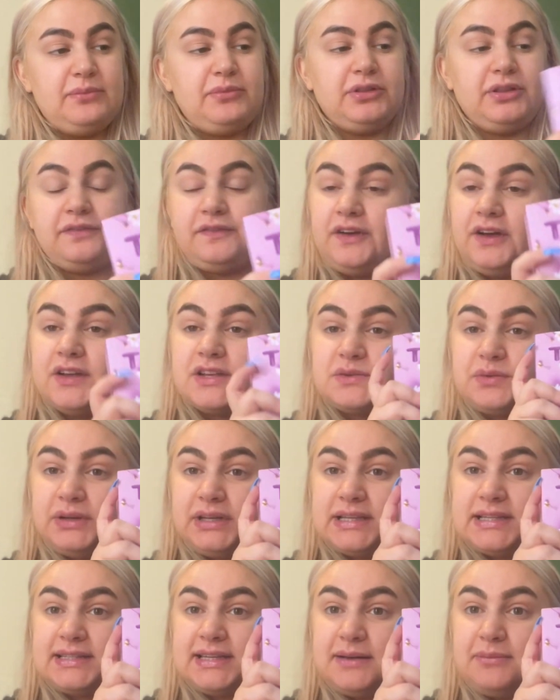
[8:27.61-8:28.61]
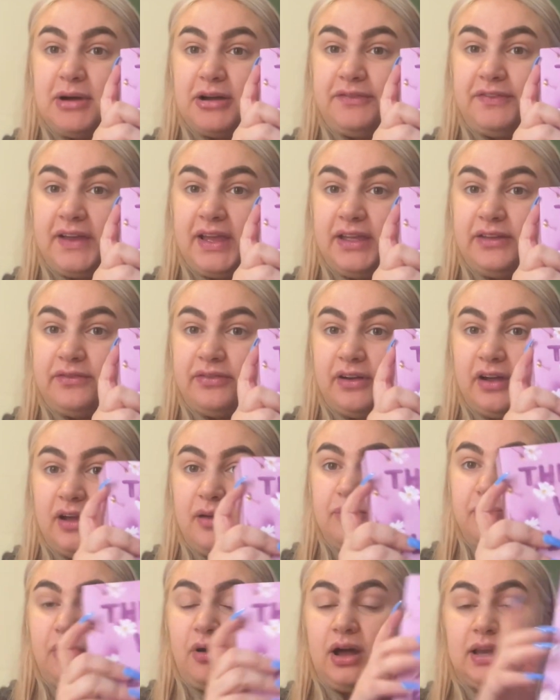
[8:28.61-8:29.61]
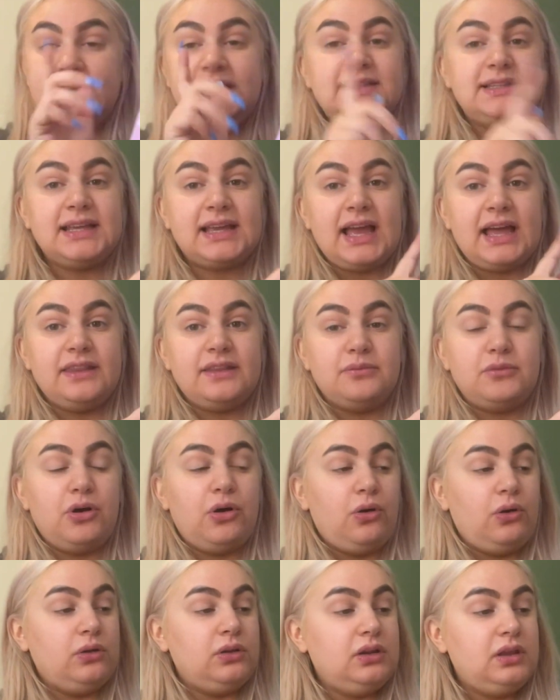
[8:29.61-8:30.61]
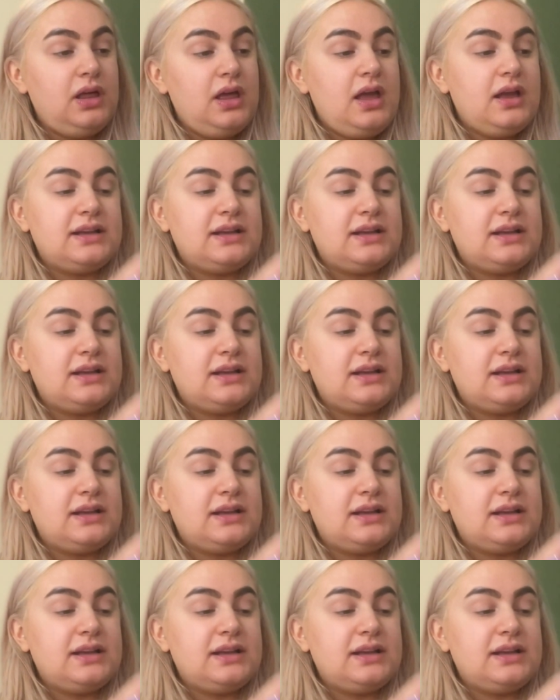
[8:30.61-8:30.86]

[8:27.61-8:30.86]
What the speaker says: but the first one is still my favourite, but I need to get them all.